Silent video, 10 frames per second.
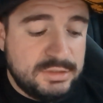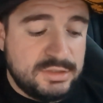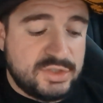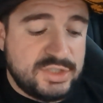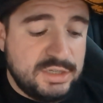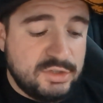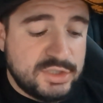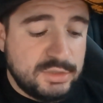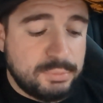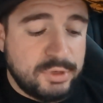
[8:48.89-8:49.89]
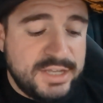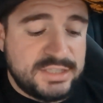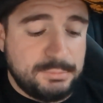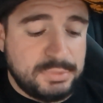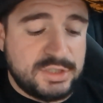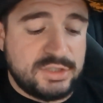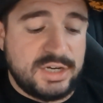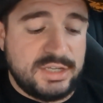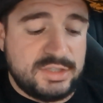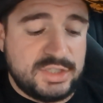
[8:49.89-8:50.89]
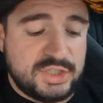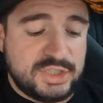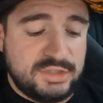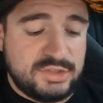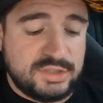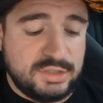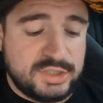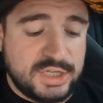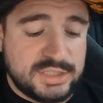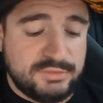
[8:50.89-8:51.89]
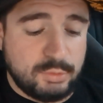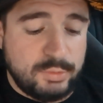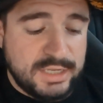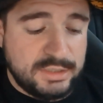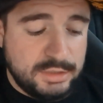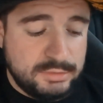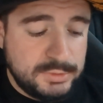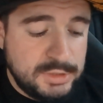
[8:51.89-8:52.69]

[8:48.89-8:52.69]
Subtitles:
The cedar's still present, but the transitions to a touch of oregano.